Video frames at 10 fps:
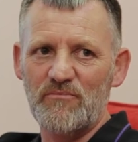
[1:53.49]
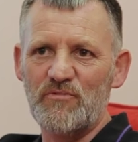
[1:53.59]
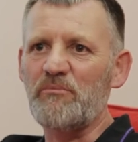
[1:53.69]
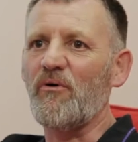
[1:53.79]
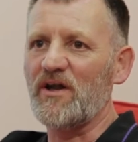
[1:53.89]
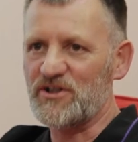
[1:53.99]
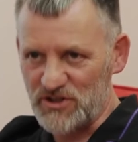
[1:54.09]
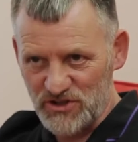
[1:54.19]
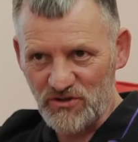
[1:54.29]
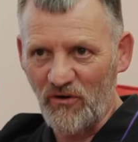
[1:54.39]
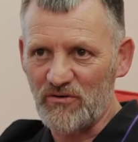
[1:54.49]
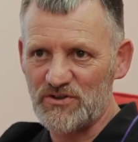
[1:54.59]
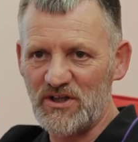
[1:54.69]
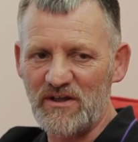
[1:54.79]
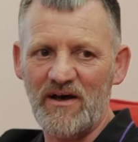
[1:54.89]
replenishing
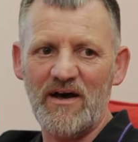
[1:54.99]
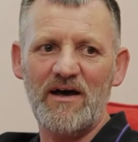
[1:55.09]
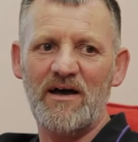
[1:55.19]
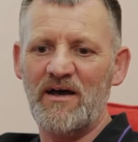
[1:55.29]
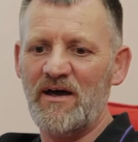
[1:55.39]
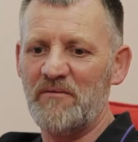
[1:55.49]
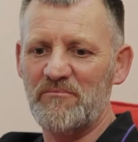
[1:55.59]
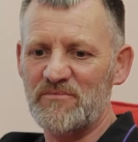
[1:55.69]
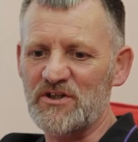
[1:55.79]
stocks of that,